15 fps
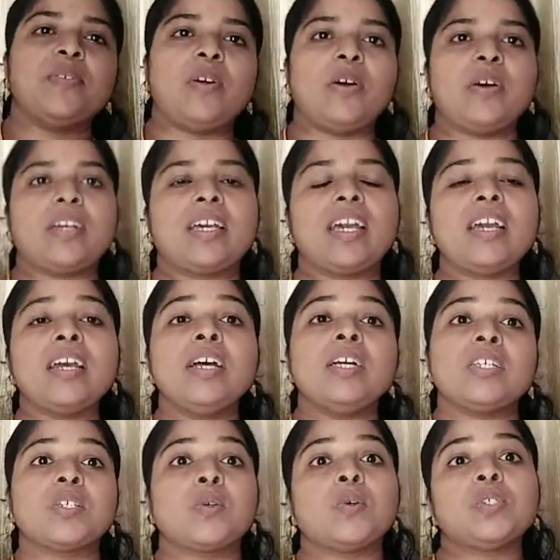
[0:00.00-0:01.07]
Okay,
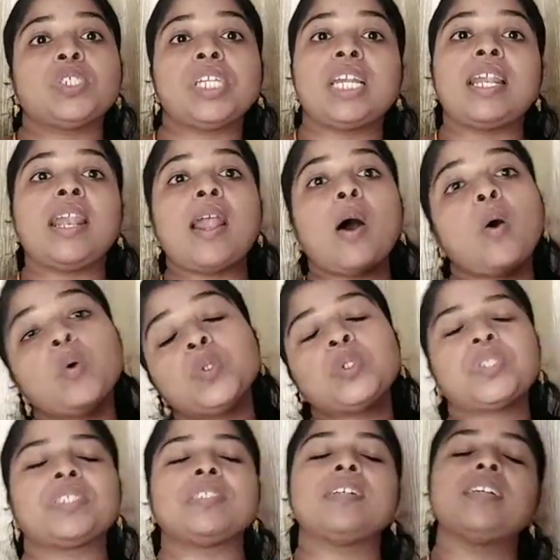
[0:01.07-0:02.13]
so she
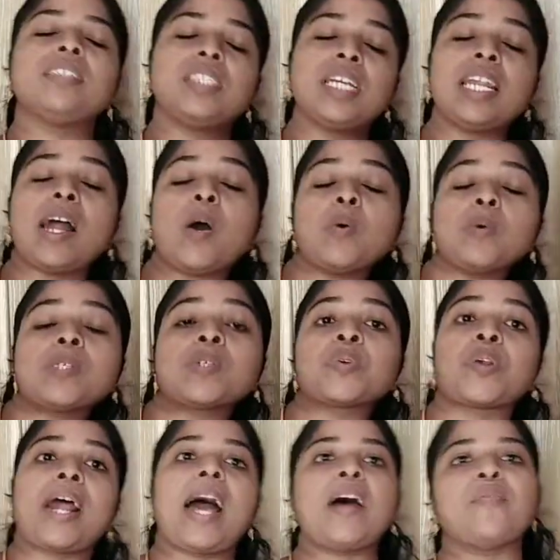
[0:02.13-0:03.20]
loves
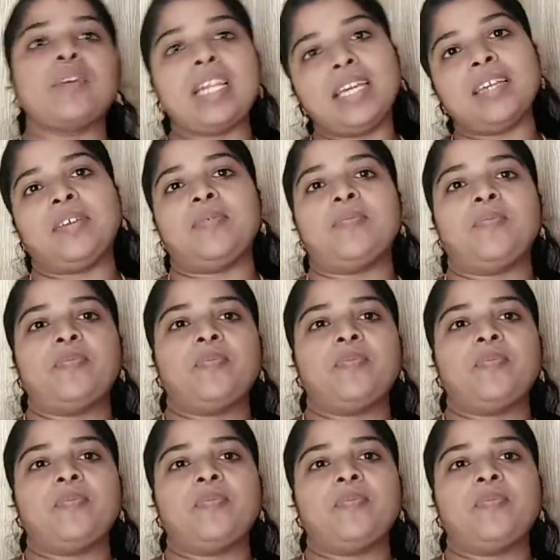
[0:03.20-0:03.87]
traveling.